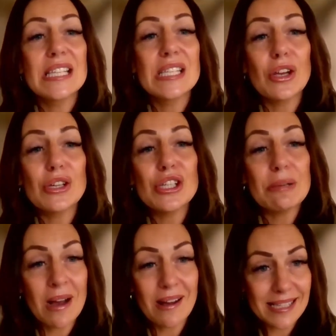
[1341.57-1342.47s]
So she
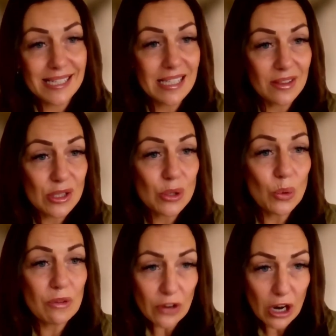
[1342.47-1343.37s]
masks in the
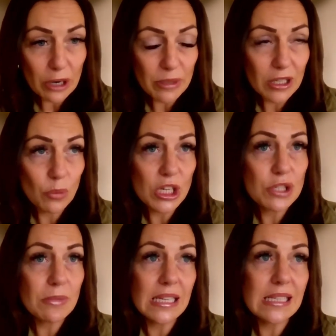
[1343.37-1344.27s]
school environment,
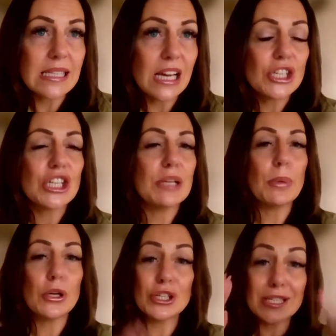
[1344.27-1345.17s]
which means that she
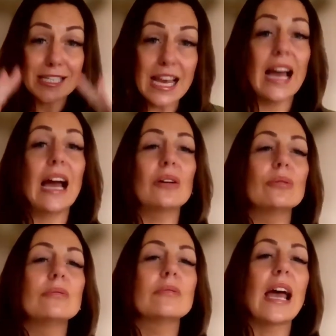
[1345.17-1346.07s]
pushes
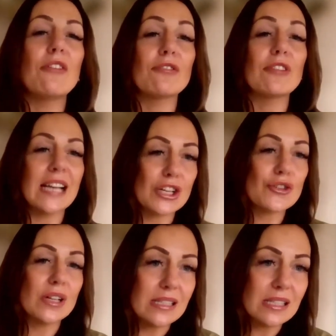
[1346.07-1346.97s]
down every
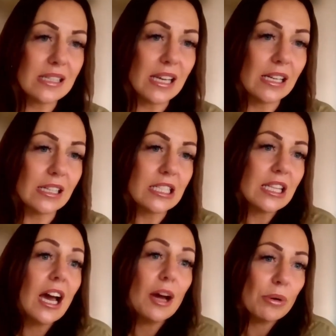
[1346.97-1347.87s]
natural instinct
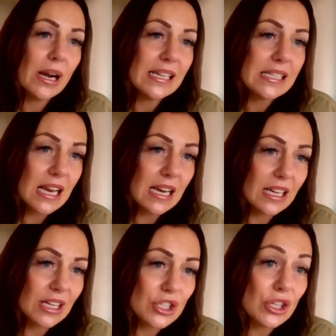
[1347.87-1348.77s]
that her brain is telling
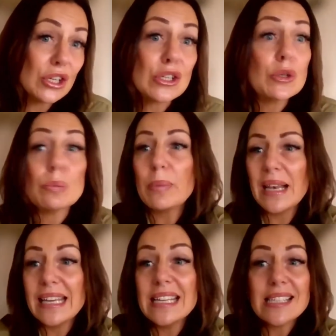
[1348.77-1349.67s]
her to do to
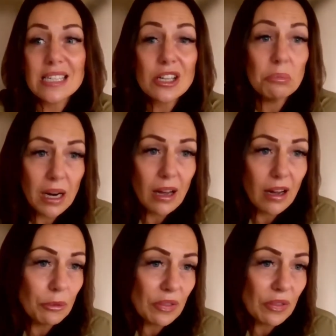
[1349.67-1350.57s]
please and to
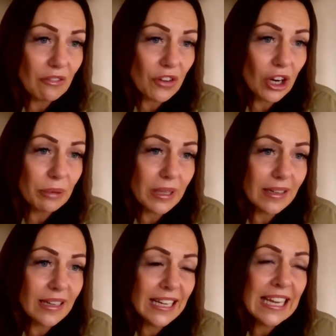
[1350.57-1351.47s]
comply with the
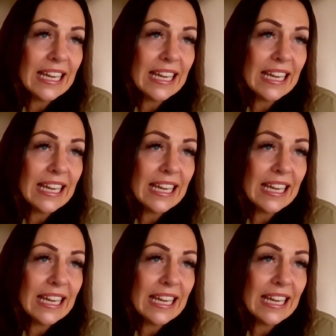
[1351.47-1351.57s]
environment.